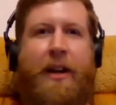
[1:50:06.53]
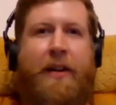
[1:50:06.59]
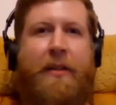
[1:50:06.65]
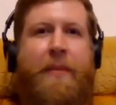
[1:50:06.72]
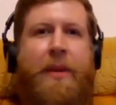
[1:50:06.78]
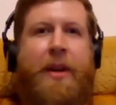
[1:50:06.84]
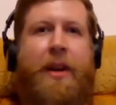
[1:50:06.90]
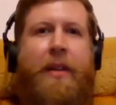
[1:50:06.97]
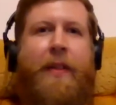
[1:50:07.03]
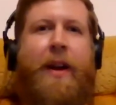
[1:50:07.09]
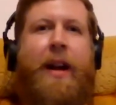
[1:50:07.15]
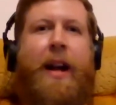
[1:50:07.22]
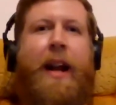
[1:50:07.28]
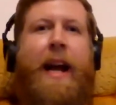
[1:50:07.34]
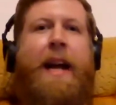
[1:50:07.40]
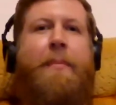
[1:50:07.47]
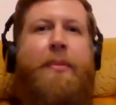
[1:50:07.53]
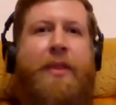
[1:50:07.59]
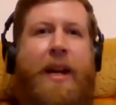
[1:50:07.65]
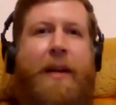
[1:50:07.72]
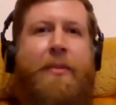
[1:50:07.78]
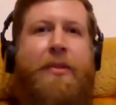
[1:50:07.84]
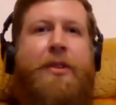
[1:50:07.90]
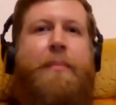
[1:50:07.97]
Um, right. The claim
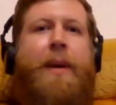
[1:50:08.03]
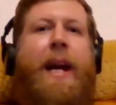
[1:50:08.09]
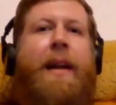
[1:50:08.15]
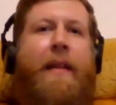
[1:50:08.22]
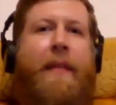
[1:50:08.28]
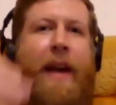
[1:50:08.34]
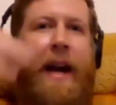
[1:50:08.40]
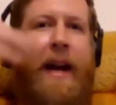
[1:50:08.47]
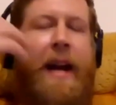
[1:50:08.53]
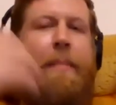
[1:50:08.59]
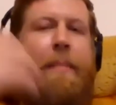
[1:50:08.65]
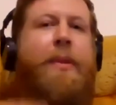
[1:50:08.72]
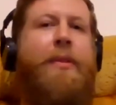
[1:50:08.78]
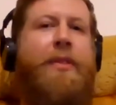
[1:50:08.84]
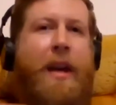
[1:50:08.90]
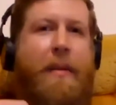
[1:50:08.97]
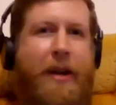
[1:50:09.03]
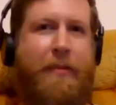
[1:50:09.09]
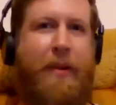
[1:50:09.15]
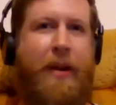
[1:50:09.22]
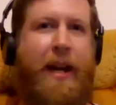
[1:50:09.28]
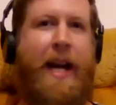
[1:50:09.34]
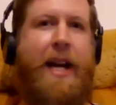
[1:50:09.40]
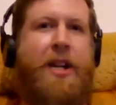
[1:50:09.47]
seems to be that that epistemic
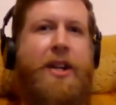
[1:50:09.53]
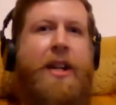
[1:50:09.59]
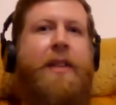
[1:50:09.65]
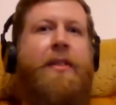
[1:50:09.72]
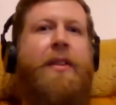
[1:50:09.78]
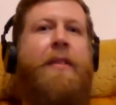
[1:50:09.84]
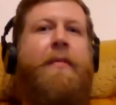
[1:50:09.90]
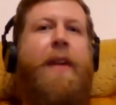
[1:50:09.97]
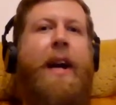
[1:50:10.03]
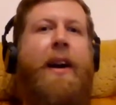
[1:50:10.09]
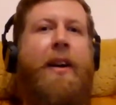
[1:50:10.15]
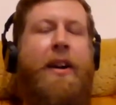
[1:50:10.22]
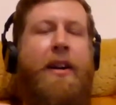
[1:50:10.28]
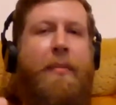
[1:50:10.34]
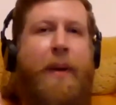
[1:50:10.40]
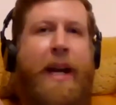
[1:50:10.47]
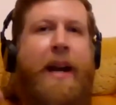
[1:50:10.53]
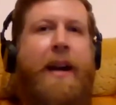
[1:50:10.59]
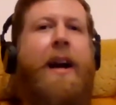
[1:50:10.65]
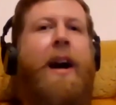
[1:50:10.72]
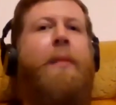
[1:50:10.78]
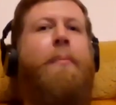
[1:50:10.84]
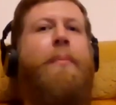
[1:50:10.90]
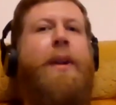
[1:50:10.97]
relation is invariably
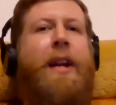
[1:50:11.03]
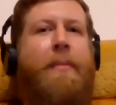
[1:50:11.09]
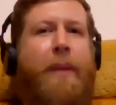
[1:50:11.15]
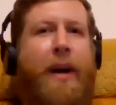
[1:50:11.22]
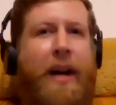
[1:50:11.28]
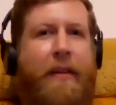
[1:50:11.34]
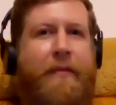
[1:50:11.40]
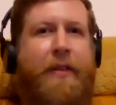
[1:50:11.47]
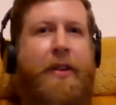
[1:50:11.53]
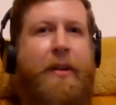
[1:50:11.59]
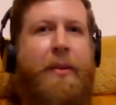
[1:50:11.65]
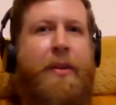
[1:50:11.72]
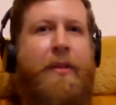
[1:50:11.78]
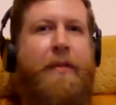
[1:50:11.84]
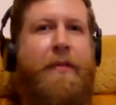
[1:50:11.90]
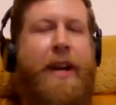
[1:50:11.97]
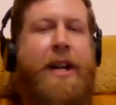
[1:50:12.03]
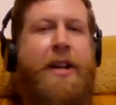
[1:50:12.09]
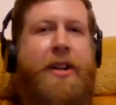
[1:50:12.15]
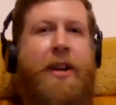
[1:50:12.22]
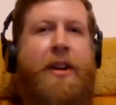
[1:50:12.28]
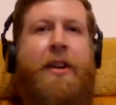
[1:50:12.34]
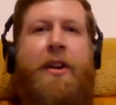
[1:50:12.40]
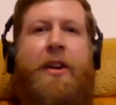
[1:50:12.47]
accompanied by a phenomenal
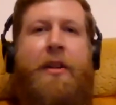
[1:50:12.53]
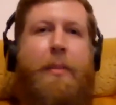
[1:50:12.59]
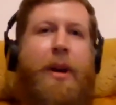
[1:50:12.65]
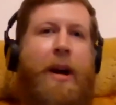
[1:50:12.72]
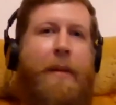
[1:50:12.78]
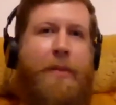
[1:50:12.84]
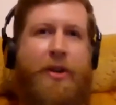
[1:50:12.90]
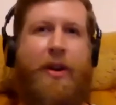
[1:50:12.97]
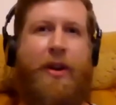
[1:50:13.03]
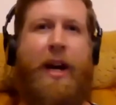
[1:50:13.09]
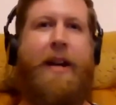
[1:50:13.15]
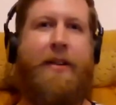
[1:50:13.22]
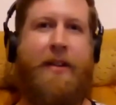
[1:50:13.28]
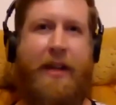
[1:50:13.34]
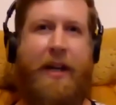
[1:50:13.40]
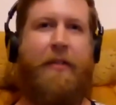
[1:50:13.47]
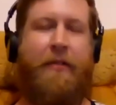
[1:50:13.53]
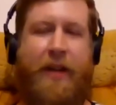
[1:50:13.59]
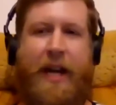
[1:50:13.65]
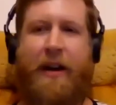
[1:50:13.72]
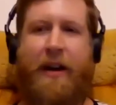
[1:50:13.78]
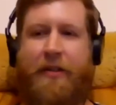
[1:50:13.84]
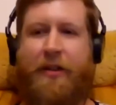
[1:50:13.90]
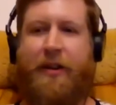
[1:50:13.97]
feature, but I'm trying to give
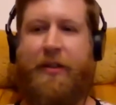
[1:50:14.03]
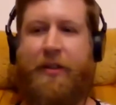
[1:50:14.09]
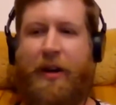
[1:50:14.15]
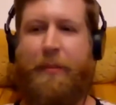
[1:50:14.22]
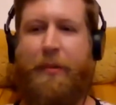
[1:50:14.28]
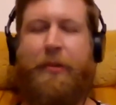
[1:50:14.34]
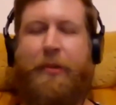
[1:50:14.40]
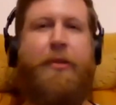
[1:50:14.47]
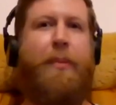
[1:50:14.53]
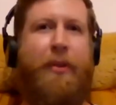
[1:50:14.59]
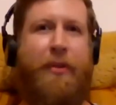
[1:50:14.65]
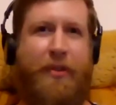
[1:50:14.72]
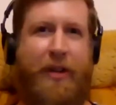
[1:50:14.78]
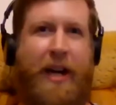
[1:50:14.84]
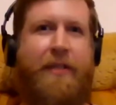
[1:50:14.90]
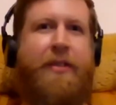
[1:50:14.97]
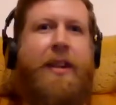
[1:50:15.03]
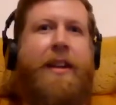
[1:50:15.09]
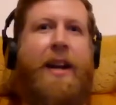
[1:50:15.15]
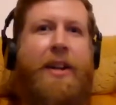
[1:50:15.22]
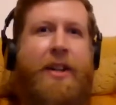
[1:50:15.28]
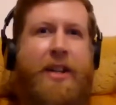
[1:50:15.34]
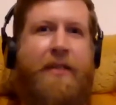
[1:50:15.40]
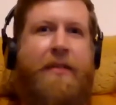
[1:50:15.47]
counterexamples to precisely
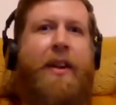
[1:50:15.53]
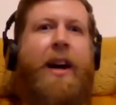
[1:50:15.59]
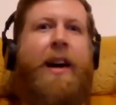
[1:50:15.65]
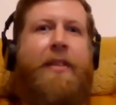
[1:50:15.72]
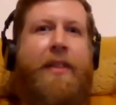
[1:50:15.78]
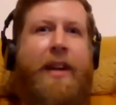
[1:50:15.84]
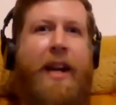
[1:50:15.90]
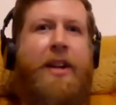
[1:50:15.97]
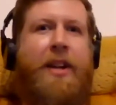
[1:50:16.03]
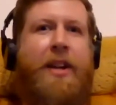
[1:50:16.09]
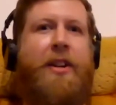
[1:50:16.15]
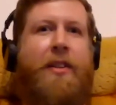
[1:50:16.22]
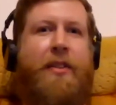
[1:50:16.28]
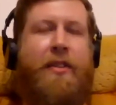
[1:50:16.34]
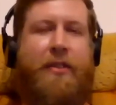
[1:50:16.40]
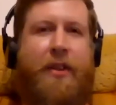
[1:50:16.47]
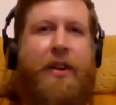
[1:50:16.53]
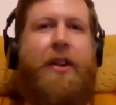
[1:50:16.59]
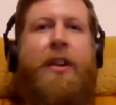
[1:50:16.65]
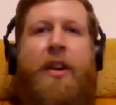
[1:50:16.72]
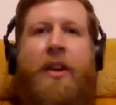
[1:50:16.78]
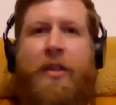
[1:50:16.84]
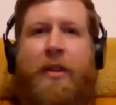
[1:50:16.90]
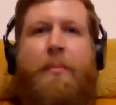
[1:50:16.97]
that generalization. So
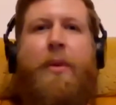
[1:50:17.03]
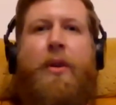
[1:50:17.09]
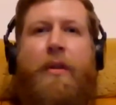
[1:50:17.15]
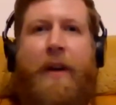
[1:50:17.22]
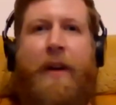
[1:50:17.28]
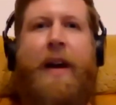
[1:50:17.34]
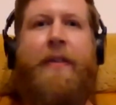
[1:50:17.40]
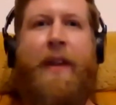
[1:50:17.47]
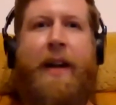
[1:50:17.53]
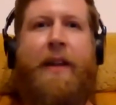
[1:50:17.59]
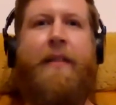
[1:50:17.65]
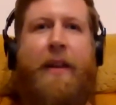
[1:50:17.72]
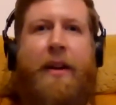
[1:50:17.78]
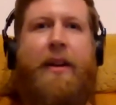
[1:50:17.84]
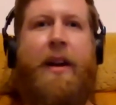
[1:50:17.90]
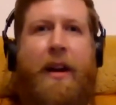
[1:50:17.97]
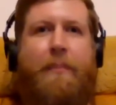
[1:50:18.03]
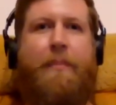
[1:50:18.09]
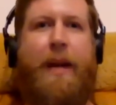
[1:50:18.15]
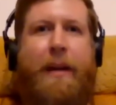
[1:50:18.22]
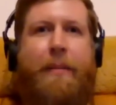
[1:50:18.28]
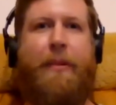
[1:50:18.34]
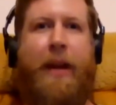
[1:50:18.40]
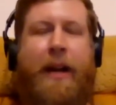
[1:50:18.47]
the move I think that um,
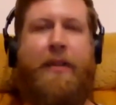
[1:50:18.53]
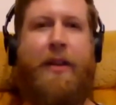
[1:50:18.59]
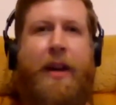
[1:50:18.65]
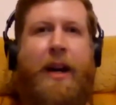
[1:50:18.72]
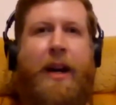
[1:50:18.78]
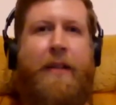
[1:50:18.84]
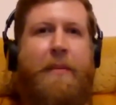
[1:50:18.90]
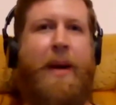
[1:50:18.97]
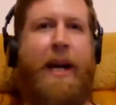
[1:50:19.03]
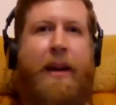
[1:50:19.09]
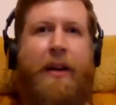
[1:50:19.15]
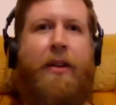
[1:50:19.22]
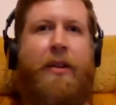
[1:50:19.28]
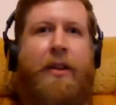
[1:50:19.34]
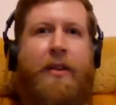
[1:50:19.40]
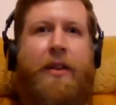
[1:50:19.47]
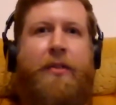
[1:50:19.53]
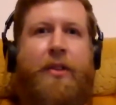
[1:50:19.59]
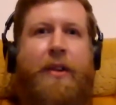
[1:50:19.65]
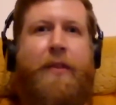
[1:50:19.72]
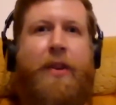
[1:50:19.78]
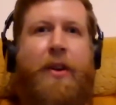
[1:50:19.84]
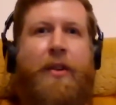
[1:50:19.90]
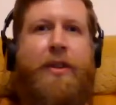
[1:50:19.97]
people like Zahavi make a lot in this
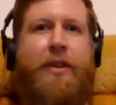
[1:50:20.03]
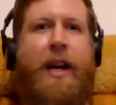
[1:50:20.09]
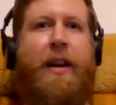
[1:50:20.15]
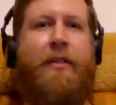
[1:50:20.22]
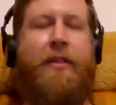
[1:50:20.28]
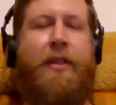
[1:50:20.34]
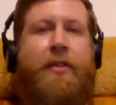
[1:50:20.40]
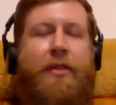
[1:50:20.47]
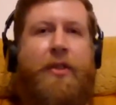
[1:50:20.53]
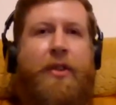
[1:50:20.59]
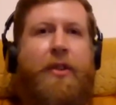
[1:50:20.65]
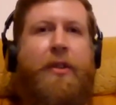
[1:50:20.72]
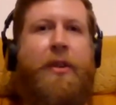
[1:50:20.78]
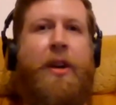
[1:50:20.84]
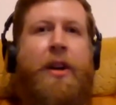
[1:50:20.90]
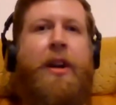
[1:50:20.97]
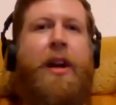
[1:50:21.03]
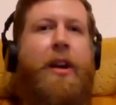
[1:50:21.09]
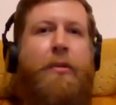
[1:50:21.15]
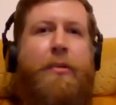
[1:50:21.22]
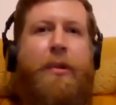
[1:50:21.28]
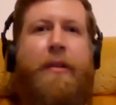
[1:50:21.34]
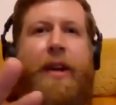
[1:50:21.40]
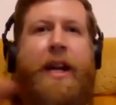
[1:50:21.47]
sort of context is to
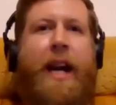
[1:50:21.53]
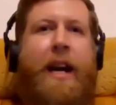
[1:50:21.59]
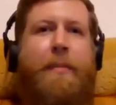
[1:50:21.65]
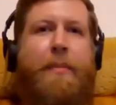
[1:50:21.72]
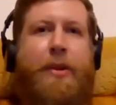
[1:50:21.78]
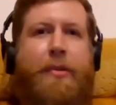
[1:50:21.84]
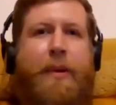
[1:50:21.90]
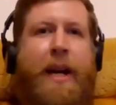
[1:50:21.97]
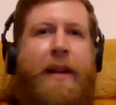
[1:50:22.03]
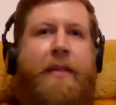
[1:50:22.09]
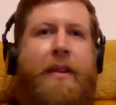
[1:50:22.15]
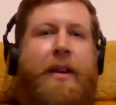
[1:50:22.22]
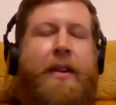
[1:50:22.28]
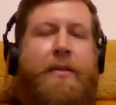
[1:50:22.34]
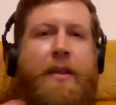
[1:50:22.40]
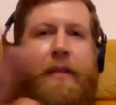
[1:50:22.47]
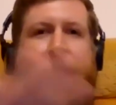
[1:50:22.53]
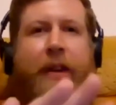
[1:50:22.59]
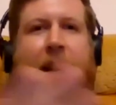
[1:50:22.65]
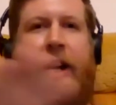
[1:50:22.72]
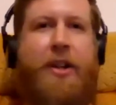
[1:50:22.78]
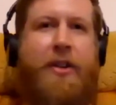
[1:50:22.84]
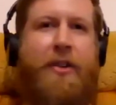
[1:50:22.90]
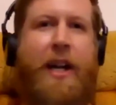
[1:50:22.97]
equivocate between the
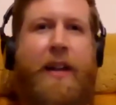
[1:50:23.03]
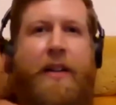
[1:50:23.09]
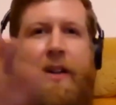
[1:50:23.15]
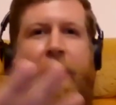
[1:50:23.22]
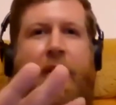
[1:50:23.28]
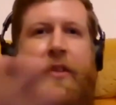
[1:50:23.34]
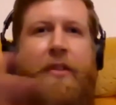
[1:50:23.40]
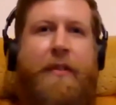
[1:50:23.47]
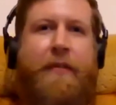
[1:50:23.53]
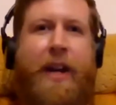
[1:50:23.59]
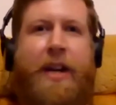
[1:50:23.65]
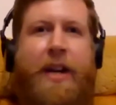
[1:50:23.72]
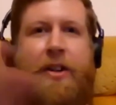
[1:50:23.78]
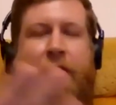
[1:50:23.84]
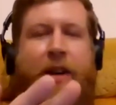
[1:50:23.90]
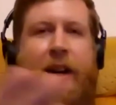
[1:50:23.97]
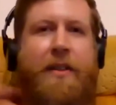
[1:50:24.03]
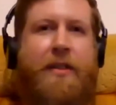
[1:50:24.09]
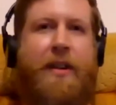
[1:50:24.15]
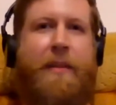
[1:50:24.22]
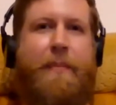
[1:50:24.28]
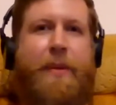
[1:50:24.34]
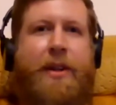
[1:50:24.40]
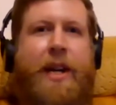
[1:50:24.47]
deflationary and the non-deflationary
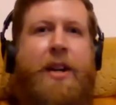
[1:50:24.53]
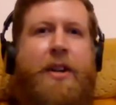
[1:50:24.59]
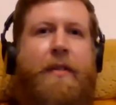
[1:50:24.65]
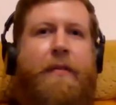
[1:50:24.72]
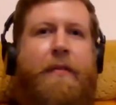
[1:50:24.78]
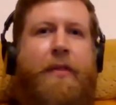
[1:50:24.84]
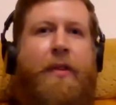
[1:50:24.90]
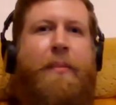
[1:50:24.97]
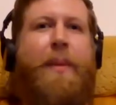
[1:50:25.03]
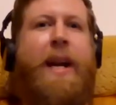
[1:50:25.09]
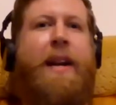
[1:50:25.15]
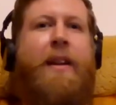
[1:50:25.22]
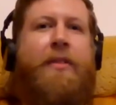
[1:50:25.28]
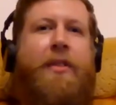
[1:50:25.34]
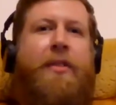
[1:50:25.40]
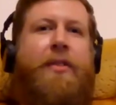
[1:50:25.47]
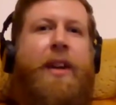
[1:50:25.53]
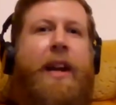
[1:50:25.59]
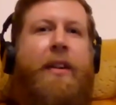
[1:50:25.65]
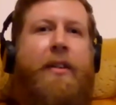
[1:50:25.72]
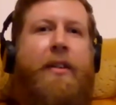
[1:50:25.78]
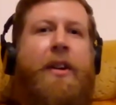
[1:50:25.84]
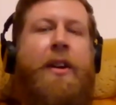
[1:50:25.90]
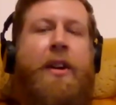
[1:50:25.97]
interpretation of for-me-ness and say,
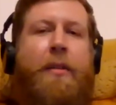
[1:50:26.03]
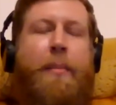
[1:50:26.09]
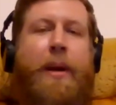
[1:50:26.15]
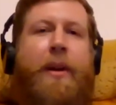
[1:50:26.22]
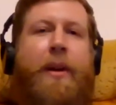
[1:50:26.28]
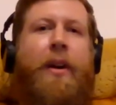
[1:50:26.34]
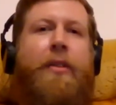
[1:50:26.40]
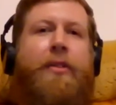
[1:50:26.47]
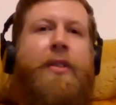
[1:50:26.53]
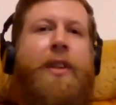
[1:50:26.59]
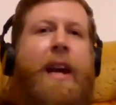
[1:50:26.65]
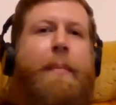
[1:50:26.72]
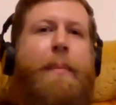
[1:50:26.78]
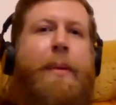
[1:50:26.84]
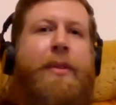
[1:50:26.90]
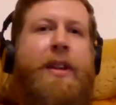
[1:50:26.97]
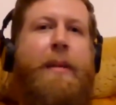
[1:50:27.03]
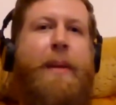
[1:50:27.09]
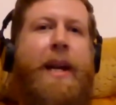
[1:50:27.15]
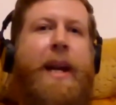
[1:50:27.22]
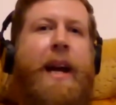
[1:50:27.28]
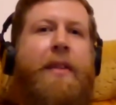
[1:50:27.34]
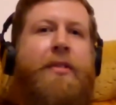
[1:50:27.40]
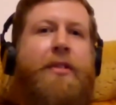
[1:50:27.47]
look, because this
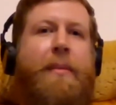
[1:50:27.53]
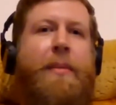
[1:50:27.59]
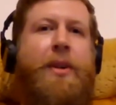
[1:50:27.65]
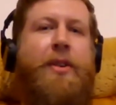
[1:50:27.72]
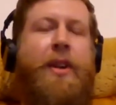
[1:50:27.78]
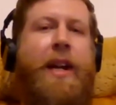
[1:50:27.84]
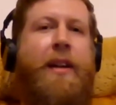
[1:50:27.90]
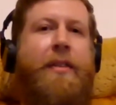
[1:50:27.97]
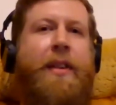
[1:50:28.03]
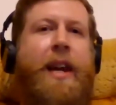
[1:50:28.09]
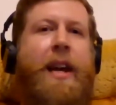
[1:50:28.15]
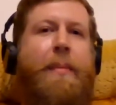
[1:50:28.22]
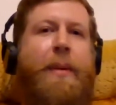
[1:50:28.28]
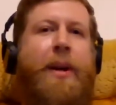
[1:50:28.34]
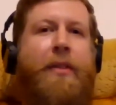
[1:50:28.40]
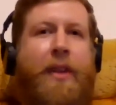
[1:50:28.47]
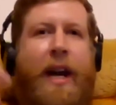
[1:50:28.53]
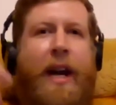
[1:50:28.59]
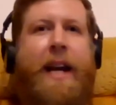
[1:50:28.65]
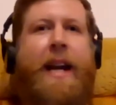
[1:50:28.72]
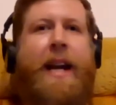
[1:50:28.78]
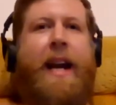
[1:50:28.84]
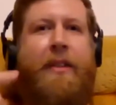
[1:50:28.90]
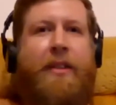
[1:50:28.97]
epistemic asymmetry is there because I
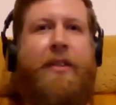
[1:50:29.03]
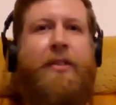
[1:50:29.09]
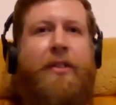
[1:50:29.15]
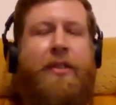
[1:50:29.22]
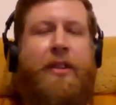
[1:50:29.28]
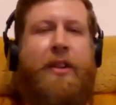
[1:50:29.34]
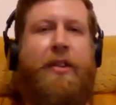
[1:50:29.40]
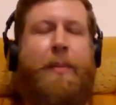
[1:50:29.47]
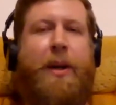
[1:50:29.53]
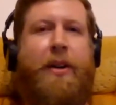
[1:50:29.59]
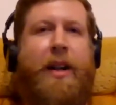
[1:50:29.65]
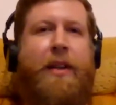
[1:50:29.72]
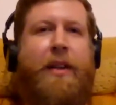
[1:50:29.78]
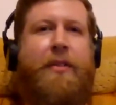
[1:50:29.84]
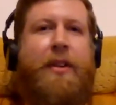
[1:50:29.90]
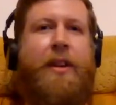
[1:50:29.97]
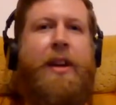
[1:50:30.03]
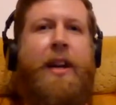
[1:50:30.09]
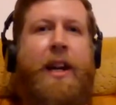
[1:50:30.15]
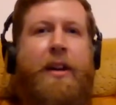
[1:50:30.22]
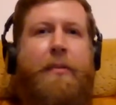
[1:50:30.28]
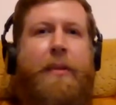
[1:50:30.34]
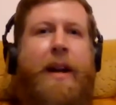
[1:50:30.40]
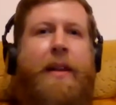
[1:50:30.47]
can access this experience
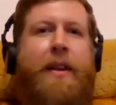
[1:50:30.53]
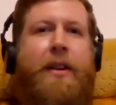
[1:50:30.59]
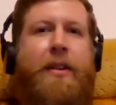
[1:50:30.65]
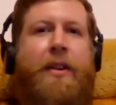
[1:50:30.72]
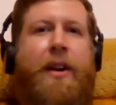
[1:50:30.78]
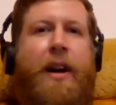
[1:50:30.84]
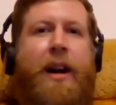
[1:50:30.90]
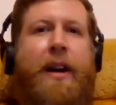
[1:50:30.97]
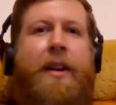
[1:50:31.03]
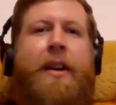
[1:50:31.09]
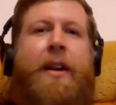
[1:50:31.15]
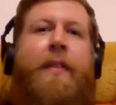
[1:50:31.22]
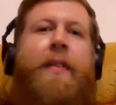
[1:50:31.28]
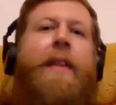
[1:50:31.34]
in a way that you can't.